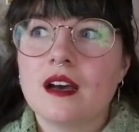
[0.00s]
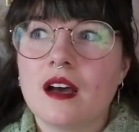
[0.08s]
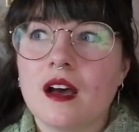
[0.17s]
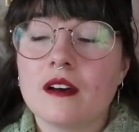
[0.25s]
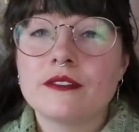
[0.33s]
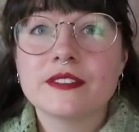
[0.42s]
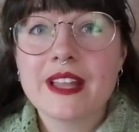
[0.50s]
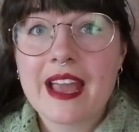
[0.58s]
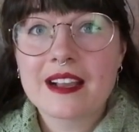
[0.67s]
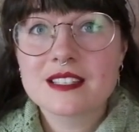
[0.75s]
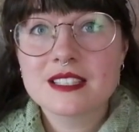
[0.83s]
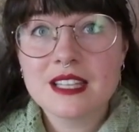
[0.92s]
uh,
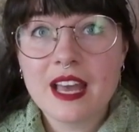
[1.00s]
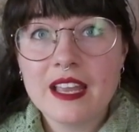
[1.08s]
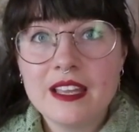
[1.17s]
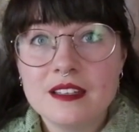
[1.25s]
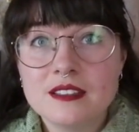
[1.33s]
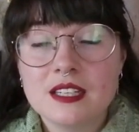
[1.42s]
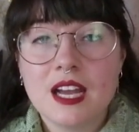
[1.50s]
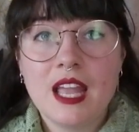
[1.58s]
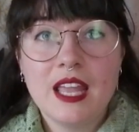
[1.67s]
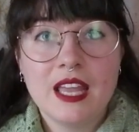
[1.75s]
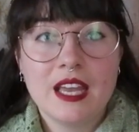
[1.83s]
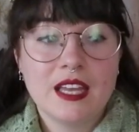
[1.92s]
flax light
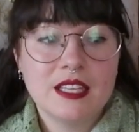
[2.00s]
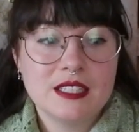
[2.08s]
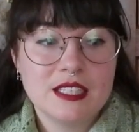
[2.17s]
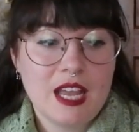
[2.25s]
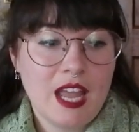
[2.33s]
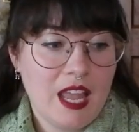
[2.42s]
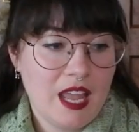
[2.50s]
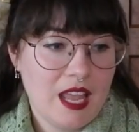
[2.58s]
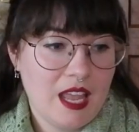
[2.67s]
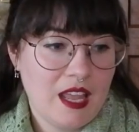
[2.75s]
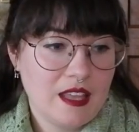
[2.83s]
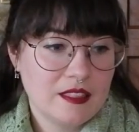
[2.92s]
and
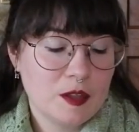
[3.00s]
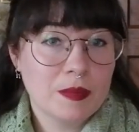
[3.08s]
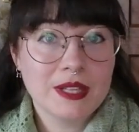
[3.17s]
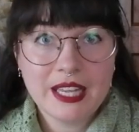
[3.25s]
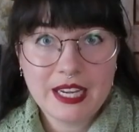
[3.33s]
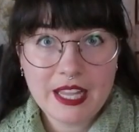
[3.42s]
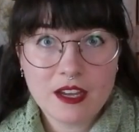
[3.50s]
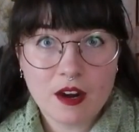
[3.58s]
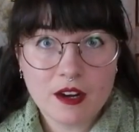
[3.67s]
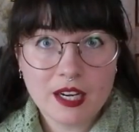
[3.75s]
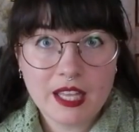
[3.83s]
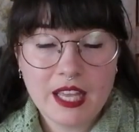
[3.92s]
a the playdate
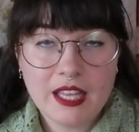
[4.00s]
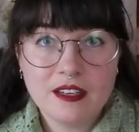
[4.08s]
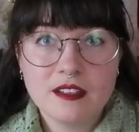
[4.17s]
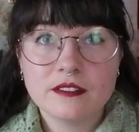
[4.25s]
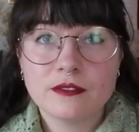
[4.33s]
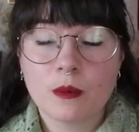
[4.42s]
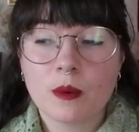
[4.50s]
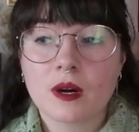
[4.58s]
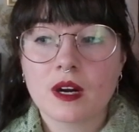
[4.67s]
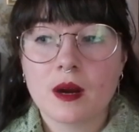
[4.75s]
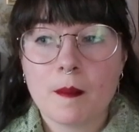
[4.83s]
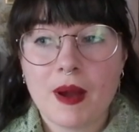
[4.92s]
cardigan
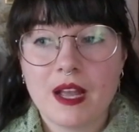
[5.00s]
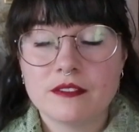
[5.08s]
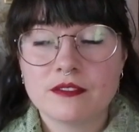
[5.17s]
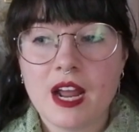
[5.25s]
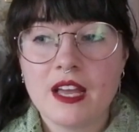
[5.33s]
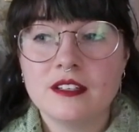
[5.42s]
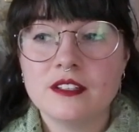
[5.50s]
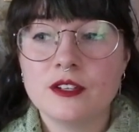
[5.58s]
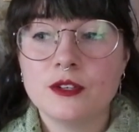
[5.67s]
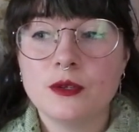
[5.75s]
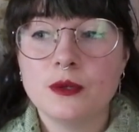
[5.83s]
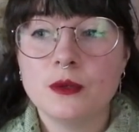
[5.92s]
for my friend
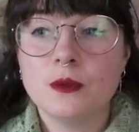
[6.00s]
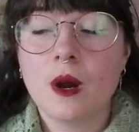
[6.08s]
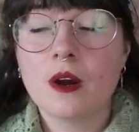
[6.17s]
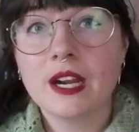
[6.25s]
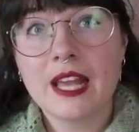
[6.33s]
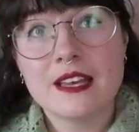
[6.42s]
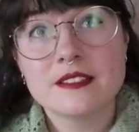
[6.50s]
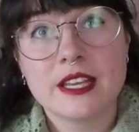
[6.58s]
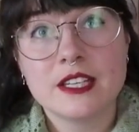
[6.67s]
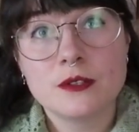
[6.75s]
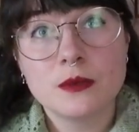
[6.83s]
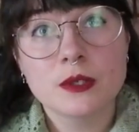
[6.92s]
who already has
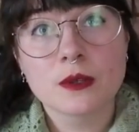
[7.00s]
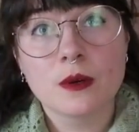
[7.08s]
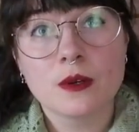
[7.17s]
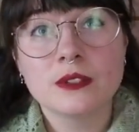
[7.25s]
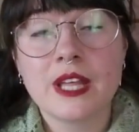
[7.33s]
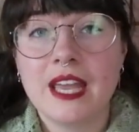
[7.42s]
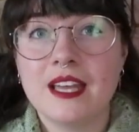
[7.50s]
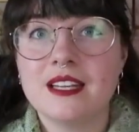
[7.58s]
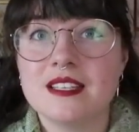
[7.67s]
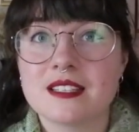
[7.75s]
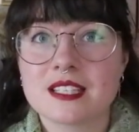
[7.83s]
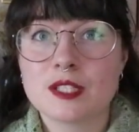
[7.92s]
a two-year-old
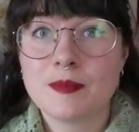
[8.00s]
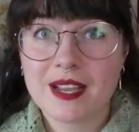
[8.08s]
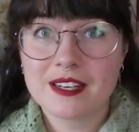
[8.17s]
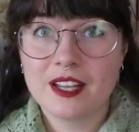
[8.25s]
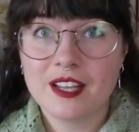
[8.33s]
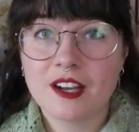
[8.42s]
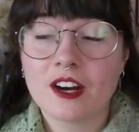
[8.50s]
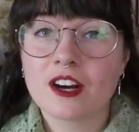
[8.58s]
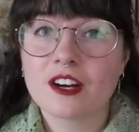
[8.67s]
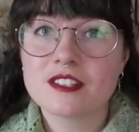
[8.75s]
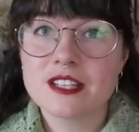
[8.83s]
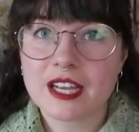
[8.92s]
and is expecting
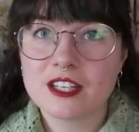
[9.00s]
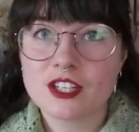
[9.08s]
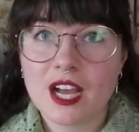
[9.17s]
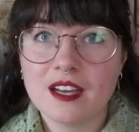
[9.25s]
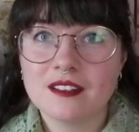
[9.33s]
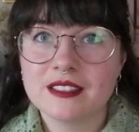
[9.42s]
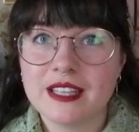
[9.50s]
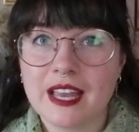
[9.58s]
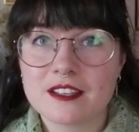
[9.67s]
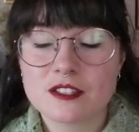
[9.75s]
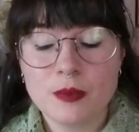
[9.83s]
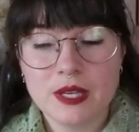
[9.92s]
her second child
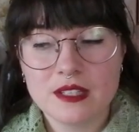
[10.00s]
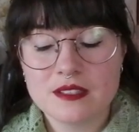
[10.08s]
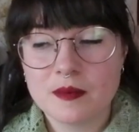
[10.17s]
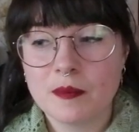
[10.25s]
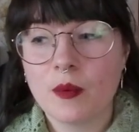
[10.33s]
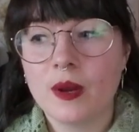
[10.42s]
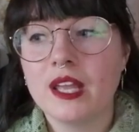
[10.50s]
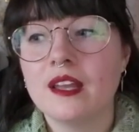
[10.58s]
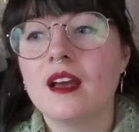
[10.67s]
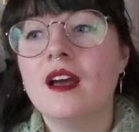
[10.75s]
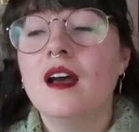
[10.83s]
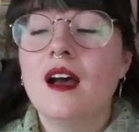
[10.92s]
next week at some
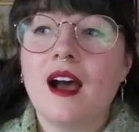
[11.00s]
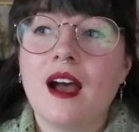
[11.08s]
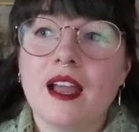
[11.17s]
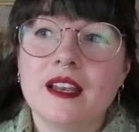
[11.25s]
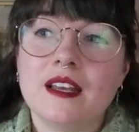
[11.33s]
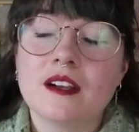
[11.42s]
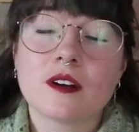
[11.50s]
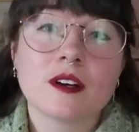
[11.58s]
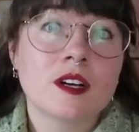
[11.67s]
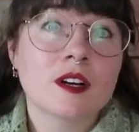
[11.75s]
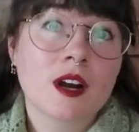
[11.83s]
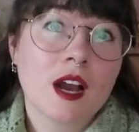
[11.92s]
point. I knit her
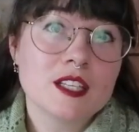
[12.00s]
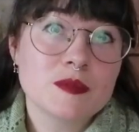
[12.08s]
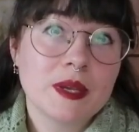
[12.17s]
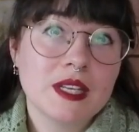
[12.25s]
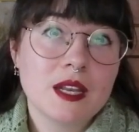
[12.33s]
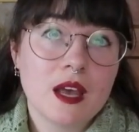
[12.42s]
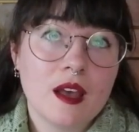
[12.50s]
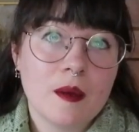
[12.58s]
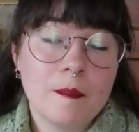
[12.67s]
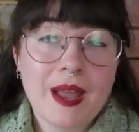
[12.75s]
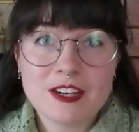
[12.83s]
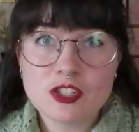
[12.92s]
and her husband
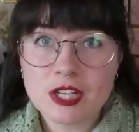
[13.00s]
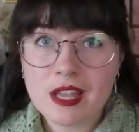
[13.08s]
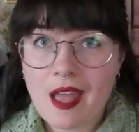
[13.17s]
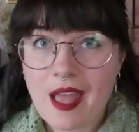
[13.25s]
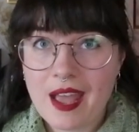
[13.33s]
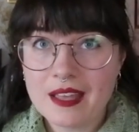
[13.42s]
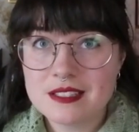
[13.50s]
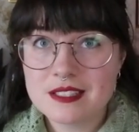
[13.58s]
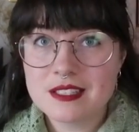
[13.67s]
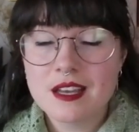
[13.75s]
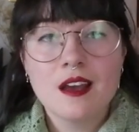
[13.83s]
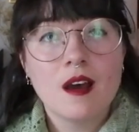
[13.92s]
matching
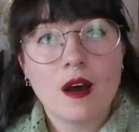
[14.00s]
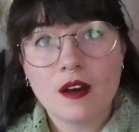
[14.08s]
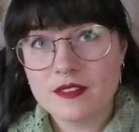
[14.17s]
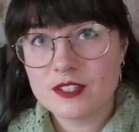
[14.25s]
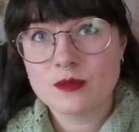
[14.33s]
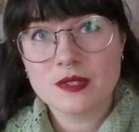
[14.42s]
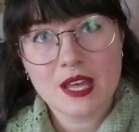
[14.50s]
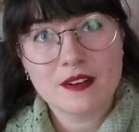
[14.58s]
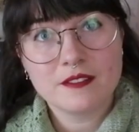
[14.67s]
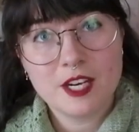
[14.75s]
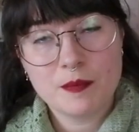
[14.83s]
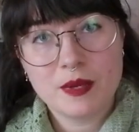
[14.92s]
hats all this was out
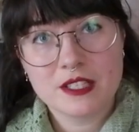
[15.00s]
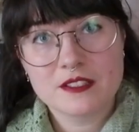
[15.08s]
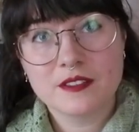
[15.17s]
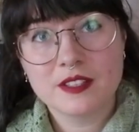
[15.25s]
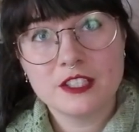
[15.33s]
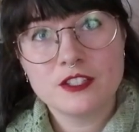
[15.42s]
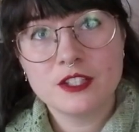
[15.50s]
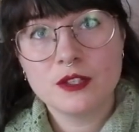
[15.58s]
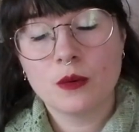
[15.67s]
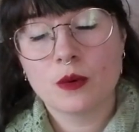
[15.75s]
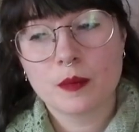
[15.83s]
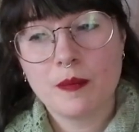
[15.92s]
of Knit Picks Felici
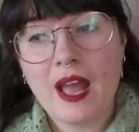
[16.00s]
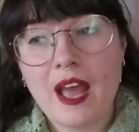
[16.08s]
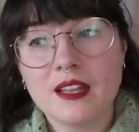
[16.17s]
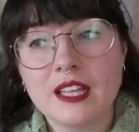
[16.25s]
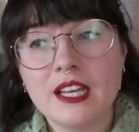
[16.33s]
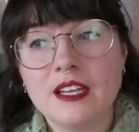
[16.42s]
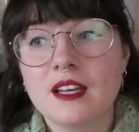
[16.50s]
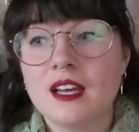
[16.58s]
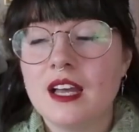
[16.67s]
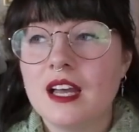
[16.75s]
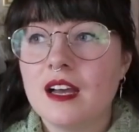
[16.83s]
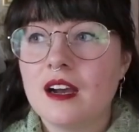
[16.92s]
or palette.
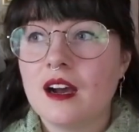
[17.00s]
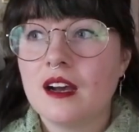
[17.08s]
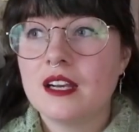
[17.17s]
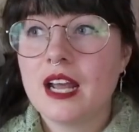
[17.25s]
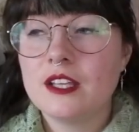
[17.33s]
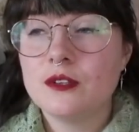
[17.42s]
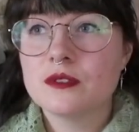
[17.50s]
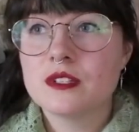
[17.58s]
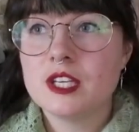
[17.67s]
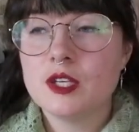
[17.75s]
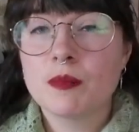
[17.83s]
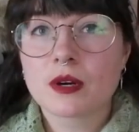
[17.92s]
Uh, and I used
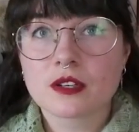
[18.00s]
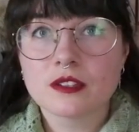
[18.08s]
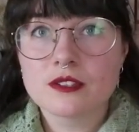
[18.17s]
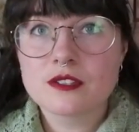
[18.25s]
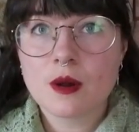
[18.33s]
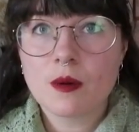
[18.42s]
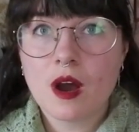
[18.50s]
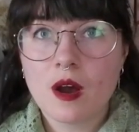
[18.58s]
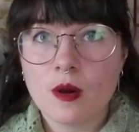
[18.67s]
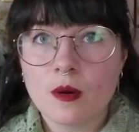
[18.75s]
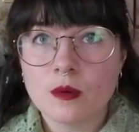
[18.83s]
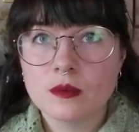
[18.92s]
the Purl
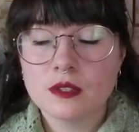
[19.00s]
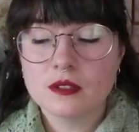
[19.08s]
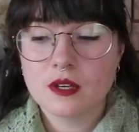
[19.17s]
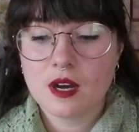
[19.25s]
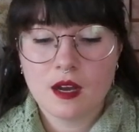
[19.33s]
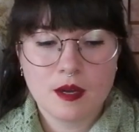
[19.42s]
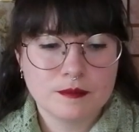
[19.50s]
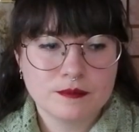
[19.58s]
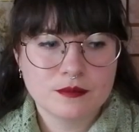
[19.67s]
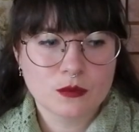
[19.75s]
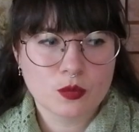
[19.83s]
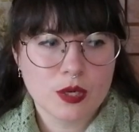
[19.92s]
Soho
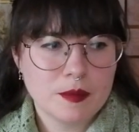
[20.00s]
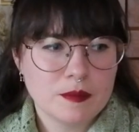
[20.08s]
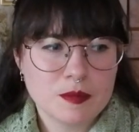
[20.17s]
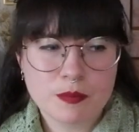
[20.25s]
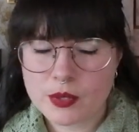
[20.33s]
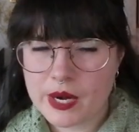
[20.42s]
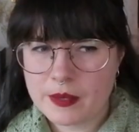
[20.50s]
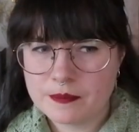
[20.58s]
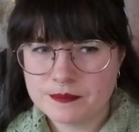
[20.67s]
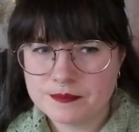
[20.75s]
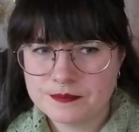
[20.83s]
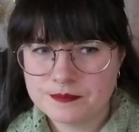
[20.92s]
um, ribbed
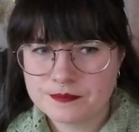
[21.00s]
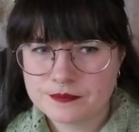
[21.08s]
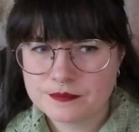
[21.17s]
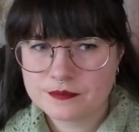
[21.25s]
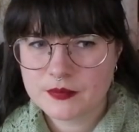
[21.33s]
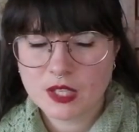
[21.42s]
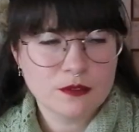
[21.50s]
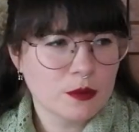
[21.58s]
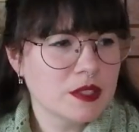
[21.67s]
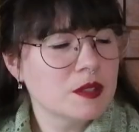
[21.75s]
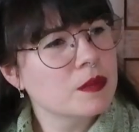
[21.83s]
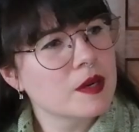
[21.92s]
brim,
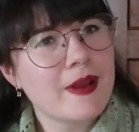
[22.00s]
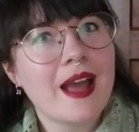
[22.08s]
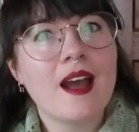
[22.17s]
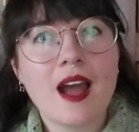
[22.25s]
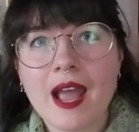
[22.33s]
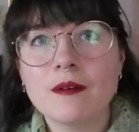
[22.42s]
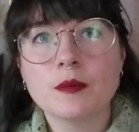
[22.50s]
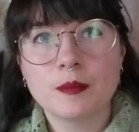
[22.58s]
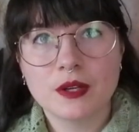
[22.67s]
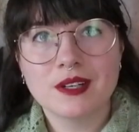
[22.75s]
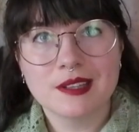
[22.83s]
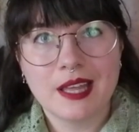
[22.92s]
folded brim hat. I will
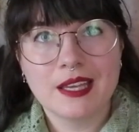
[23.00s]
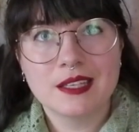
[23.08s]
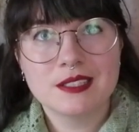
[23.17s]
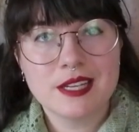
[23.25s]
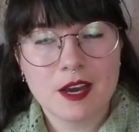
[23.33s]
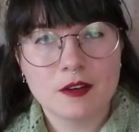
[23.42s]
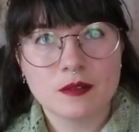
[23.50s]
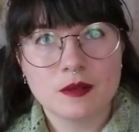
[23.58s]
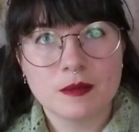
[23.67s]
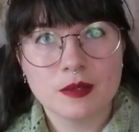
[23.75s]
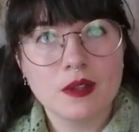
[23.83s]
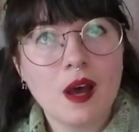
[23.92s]
put a link
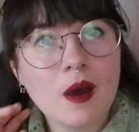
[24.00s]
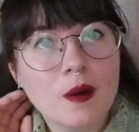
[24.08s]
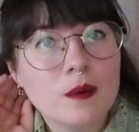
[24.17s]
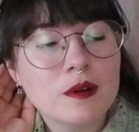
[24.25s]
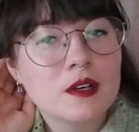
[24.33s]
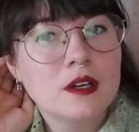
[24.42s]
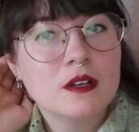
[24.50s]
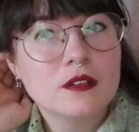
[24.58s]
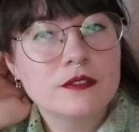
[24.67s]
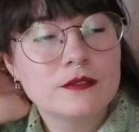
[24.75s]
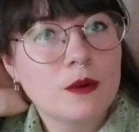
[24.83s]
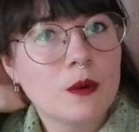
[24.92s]
down below
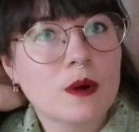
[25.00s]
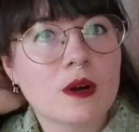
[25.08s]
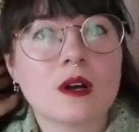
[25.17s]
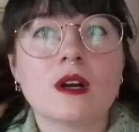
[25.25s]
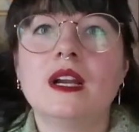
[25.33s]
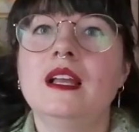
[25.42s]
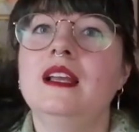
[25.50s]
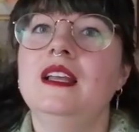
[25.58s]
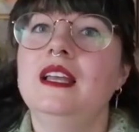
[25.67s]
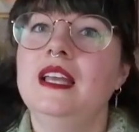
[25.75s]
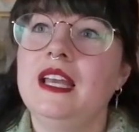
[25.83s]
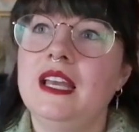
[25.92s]
for
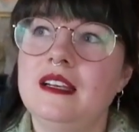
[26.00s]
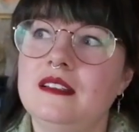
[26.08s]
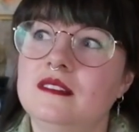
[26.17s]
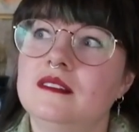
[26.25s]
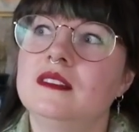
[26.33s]
it.